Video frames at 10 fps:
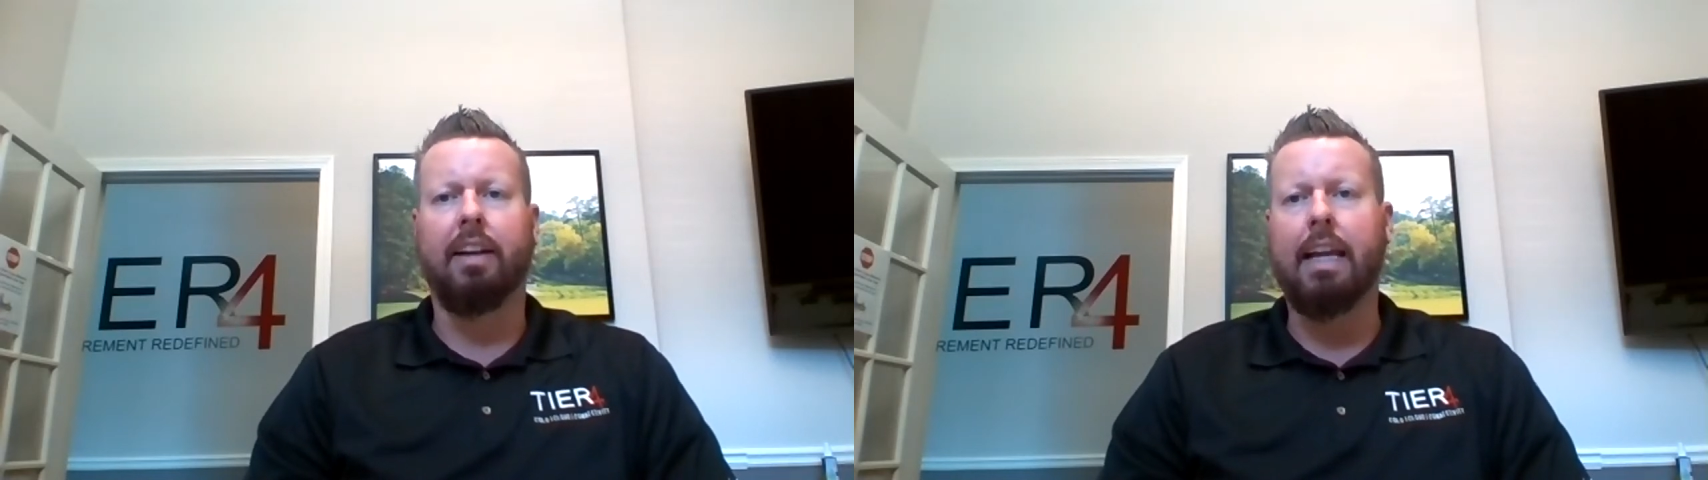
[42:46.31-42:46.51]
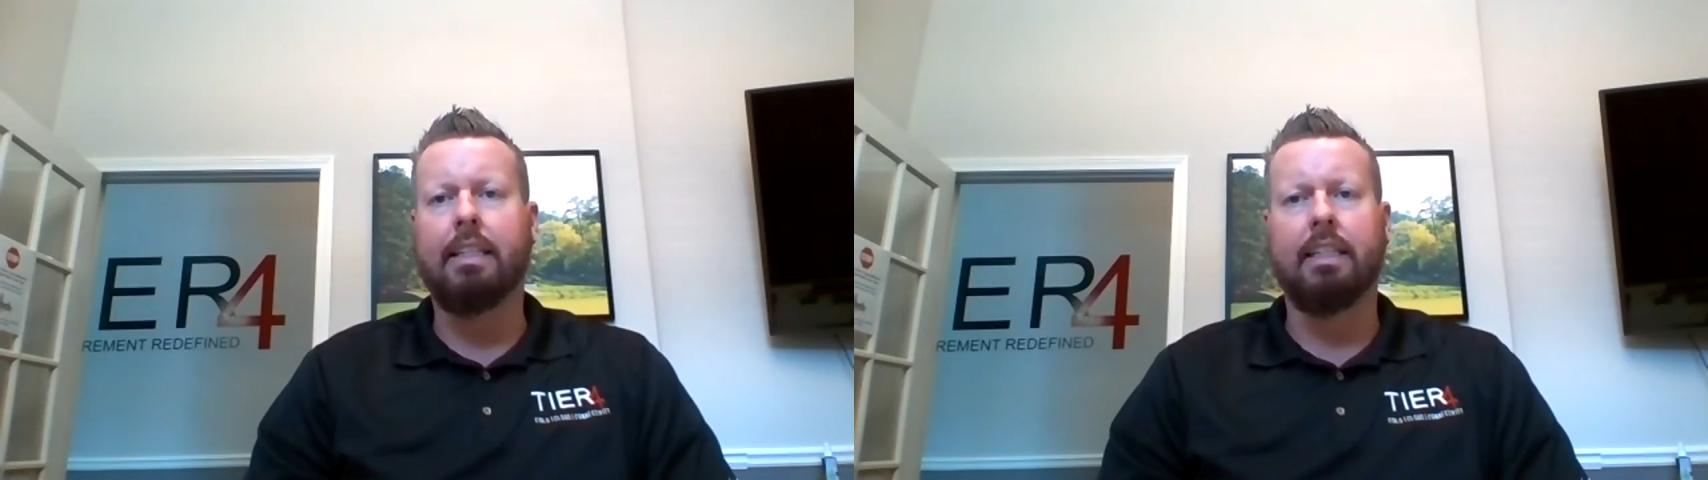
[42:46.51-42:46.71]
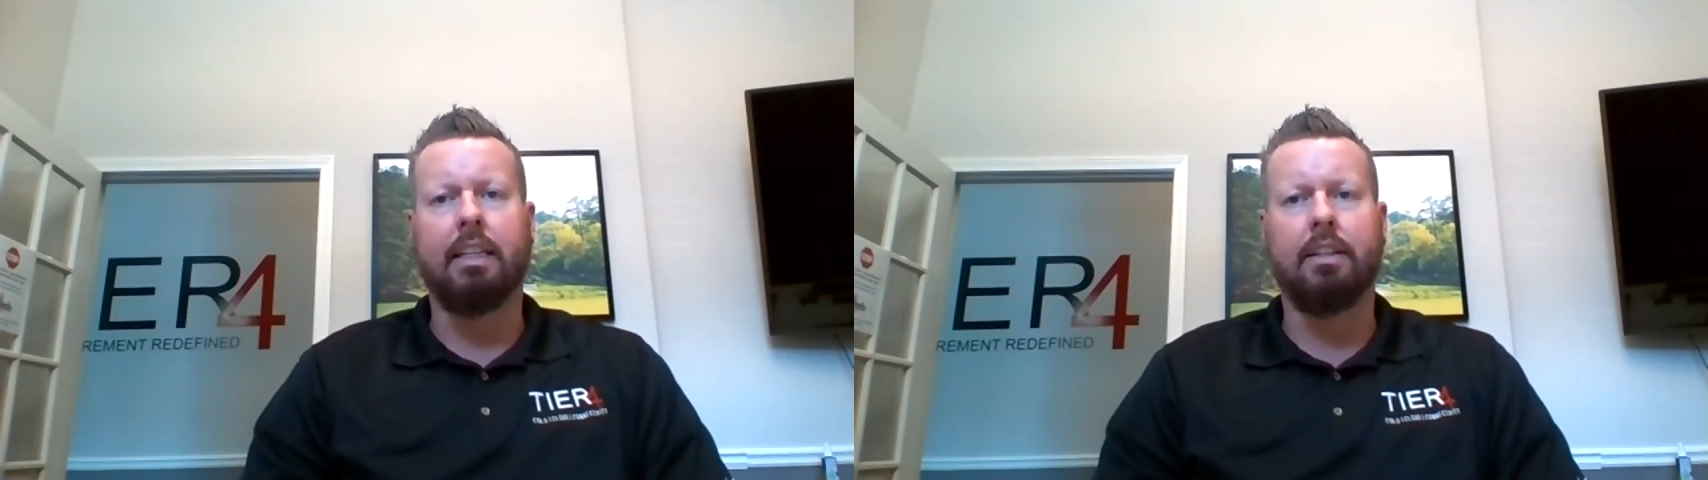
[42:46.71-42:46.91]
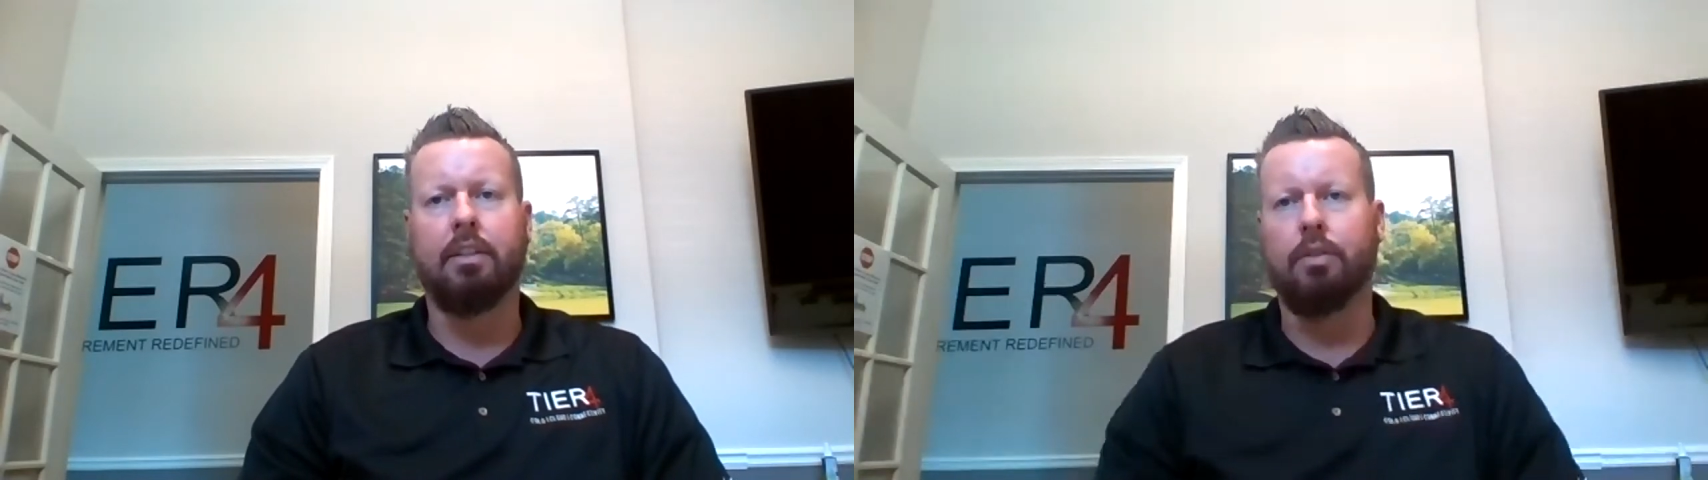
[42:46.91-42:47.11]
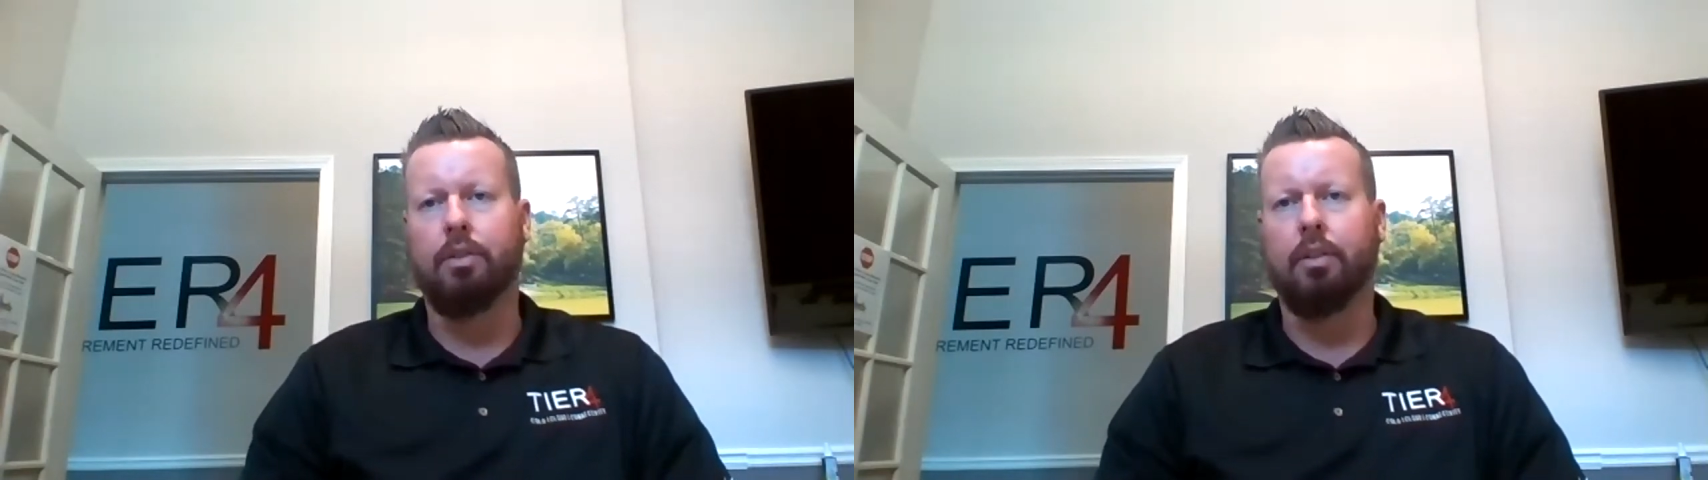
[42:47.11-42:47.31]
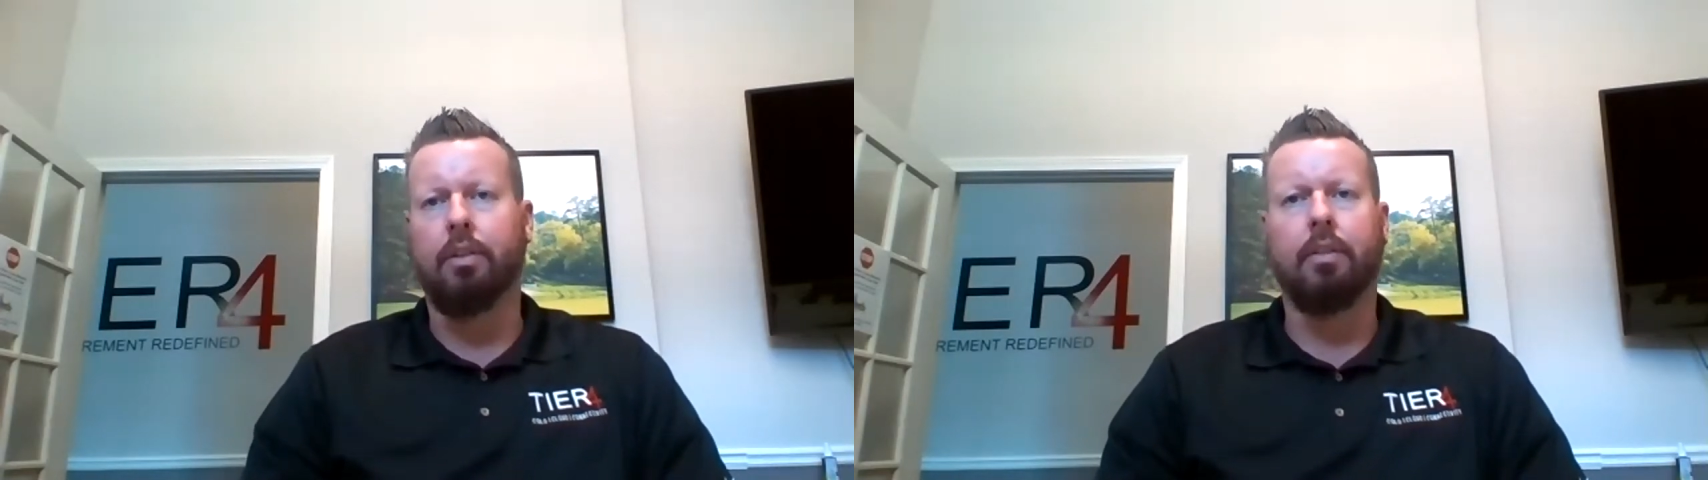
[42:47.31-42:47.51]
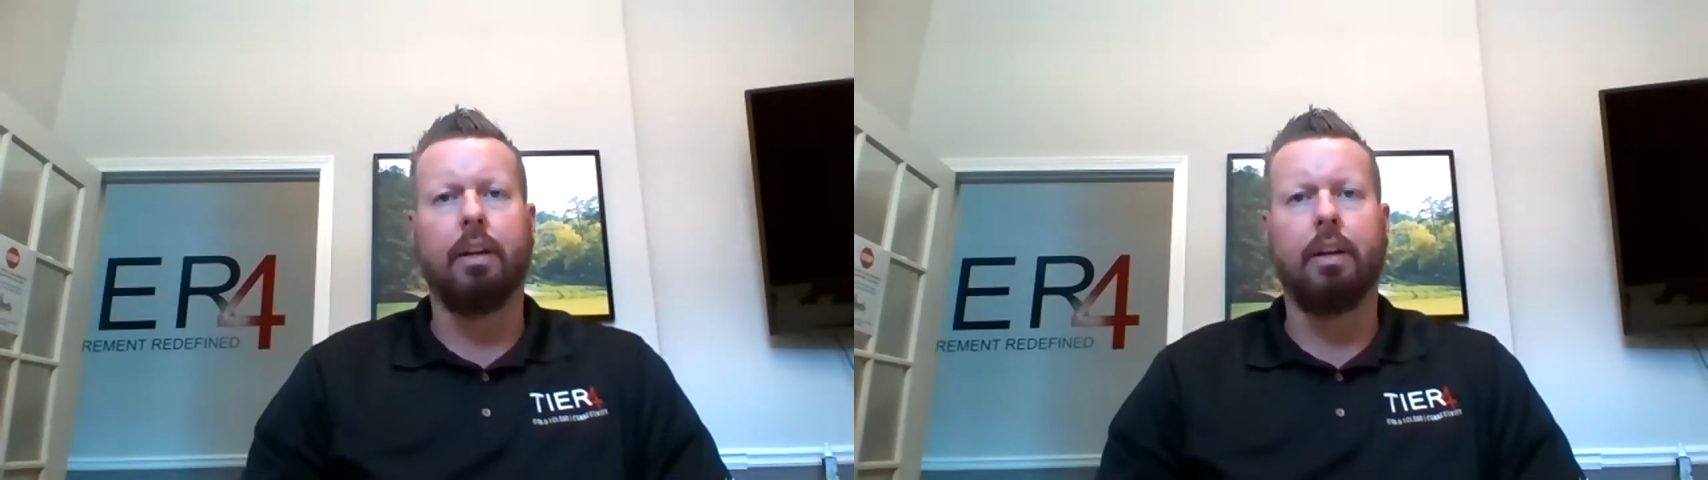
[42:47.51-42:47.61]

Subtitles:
IT end user,